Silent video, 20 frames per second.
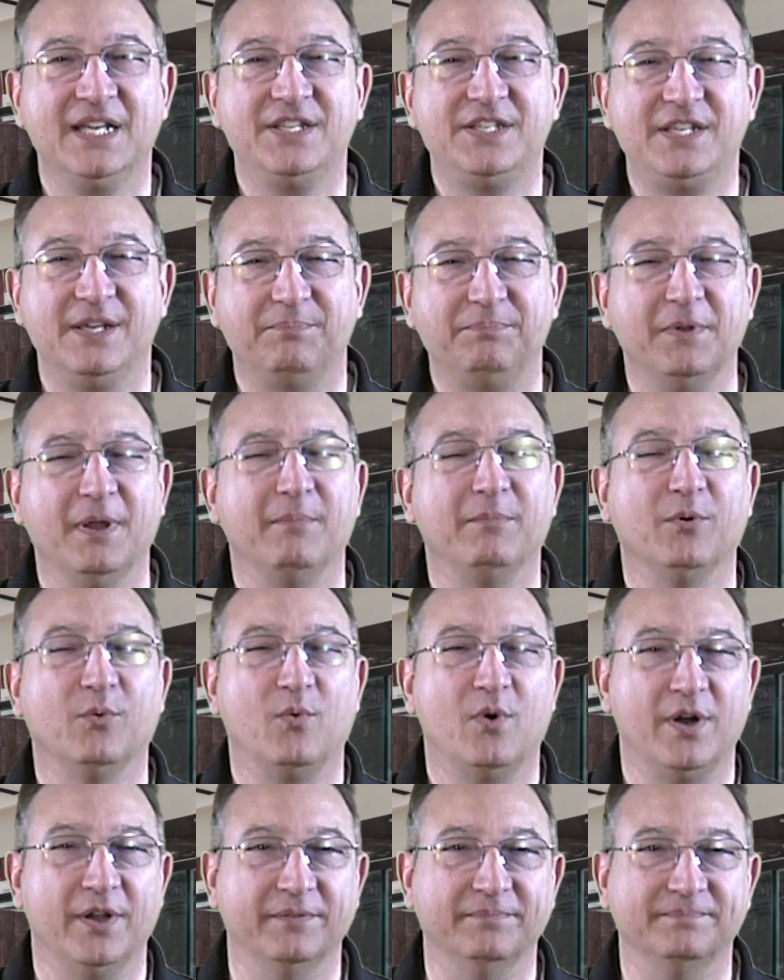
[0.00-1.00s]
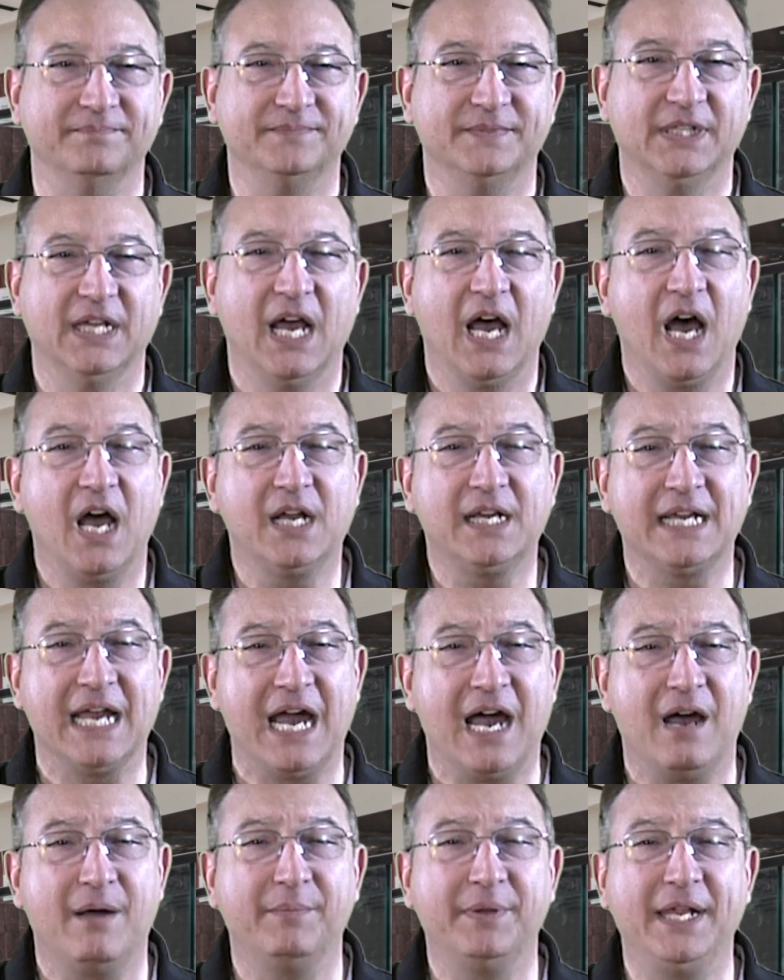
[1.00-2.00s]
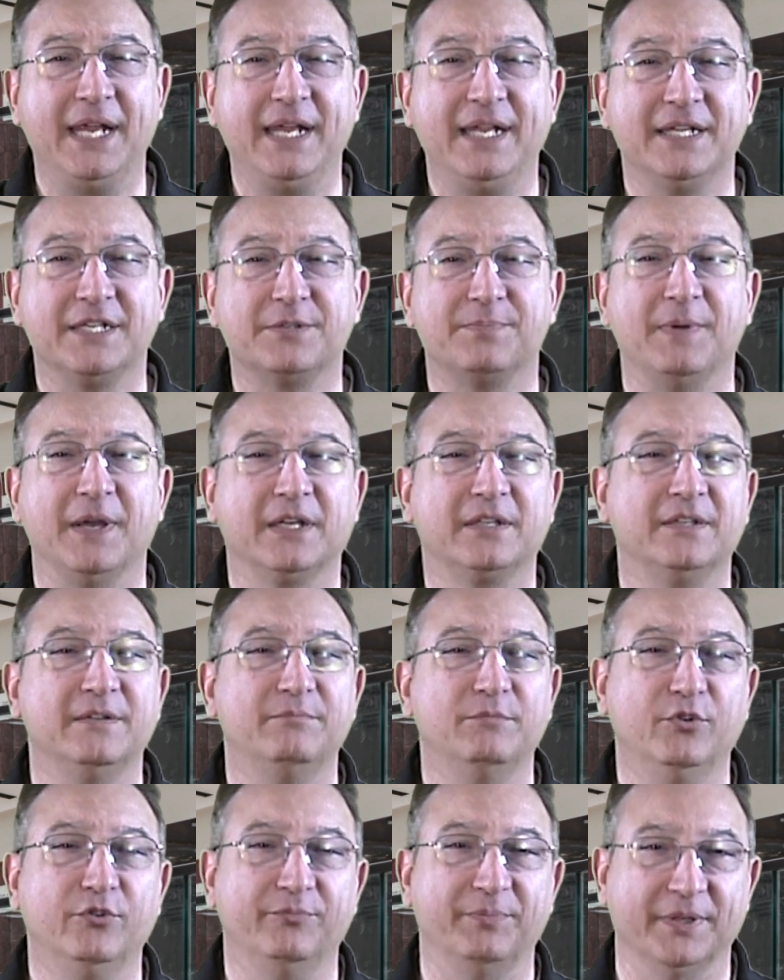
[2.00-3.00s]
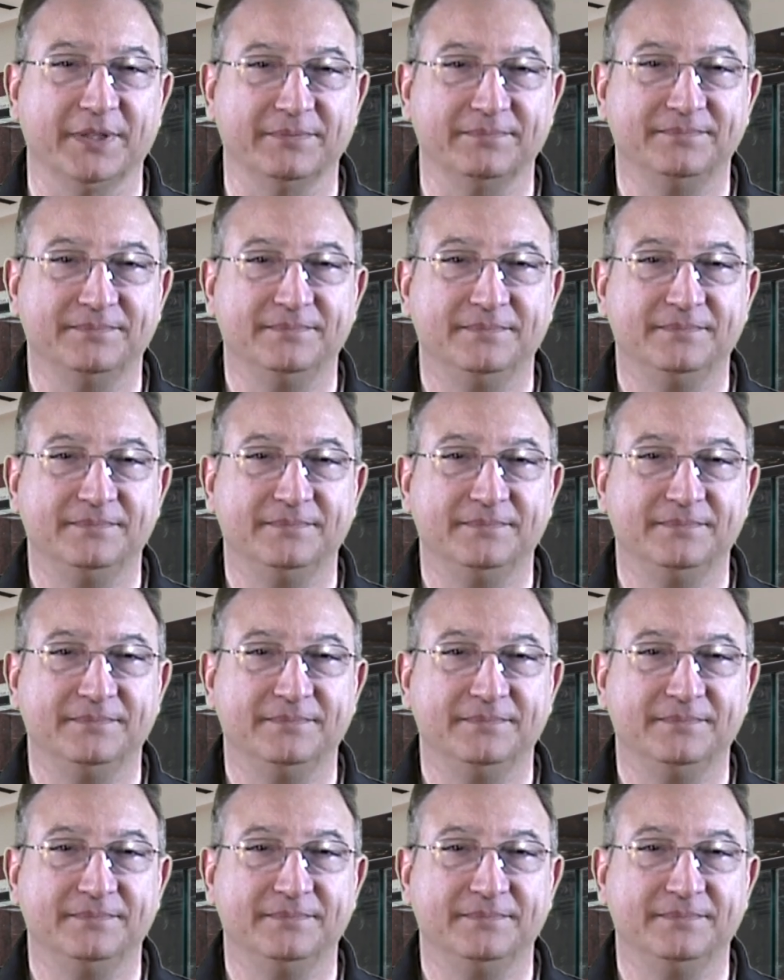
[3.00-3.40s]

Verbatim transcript: Tip number one accommodate expected movement.